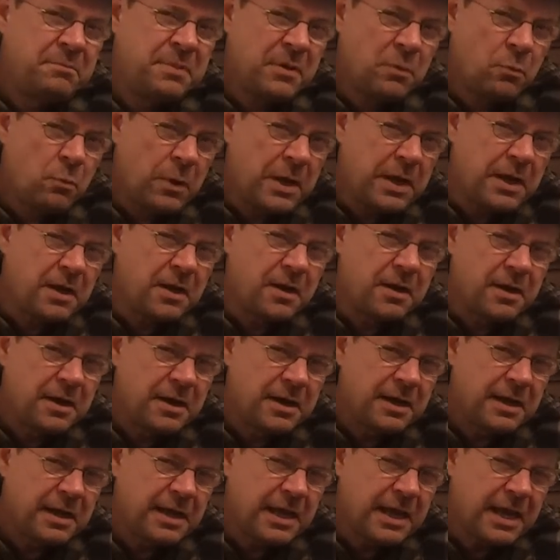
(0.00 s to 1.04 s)
beware
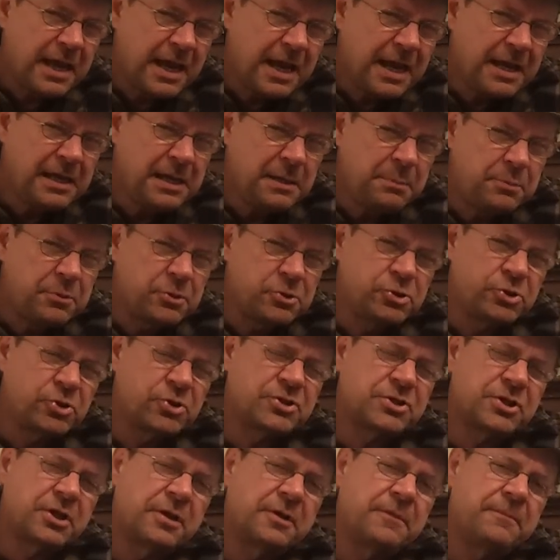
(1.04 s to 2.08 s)
any
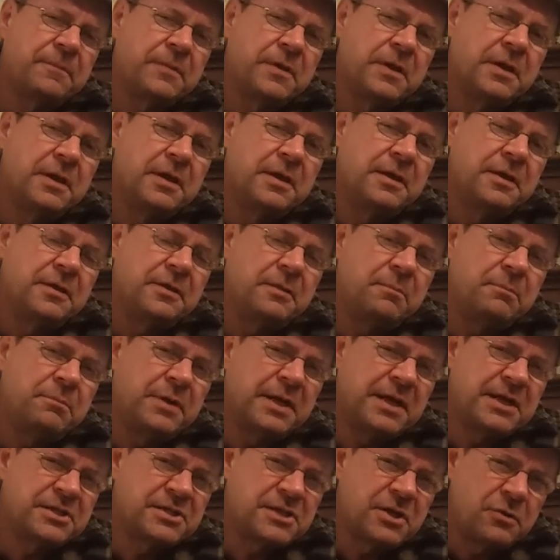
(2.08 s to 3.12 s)
producer that
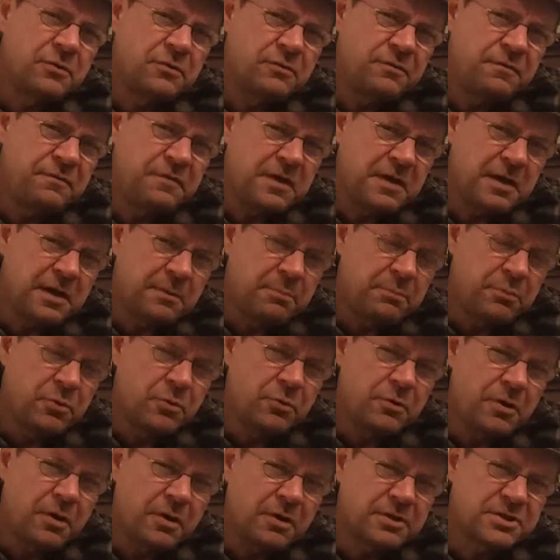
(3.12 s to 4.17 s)
brings out inferior
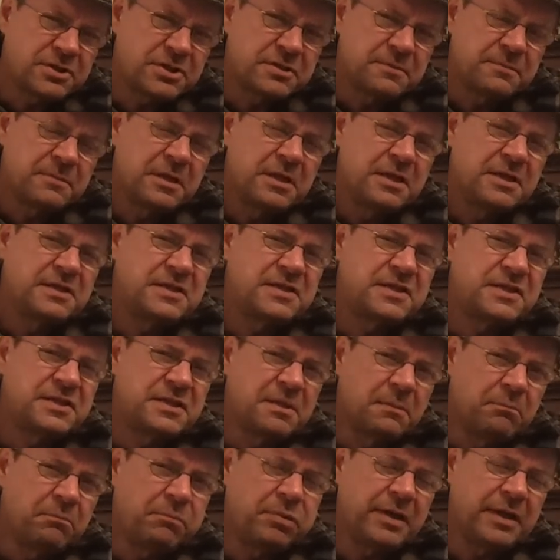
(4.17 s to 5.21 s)
products
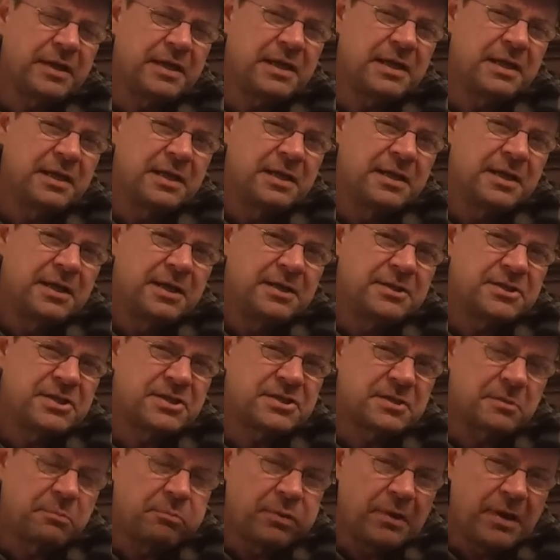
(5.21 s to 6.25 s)
simply to
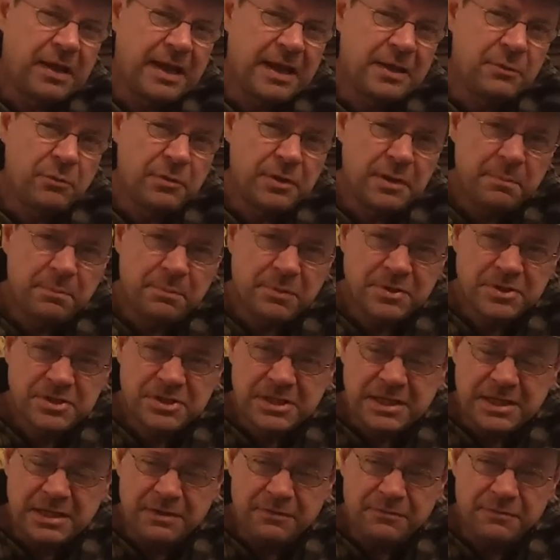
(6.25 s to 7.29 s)
supply what they
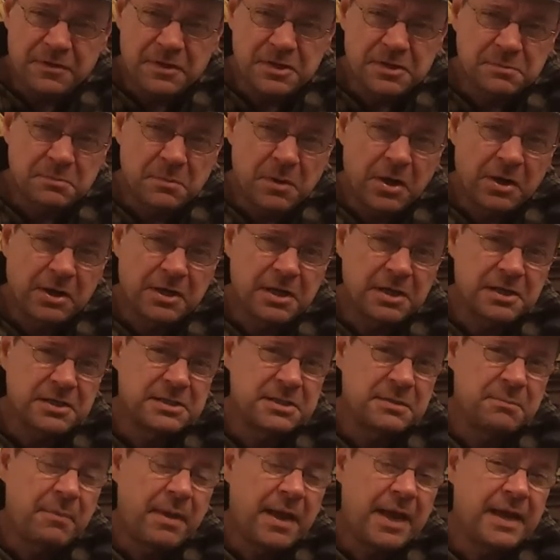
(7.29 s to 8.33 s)
perceive as
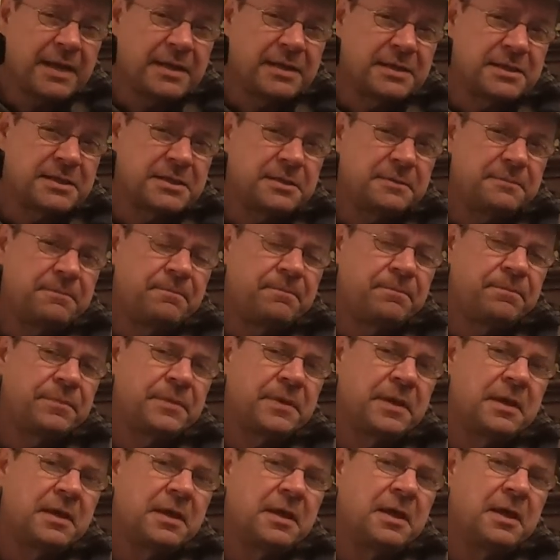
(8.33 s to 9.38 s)
market demand,
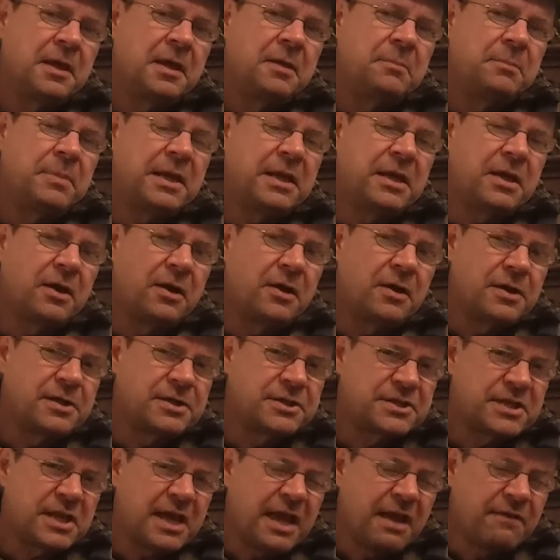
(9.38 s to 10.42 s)

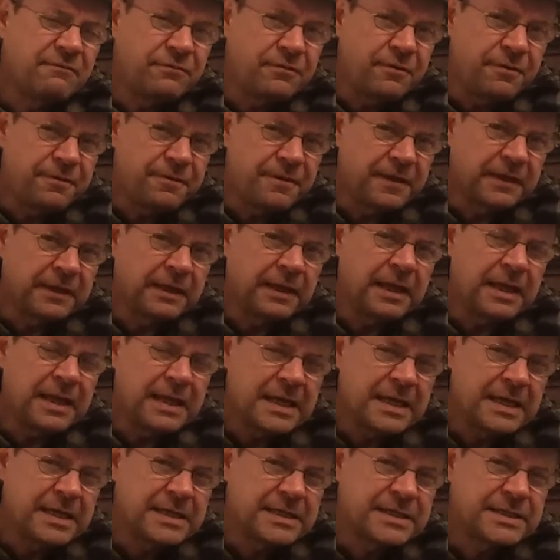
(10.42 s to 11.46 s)
because everything
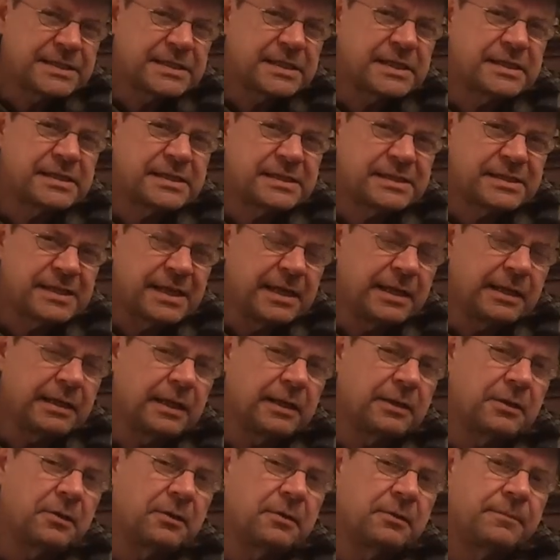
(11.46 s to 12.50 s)
is
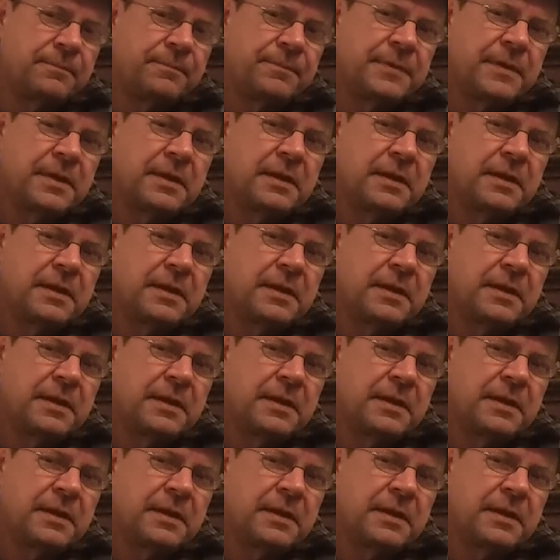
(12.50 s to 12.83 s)
cyclical.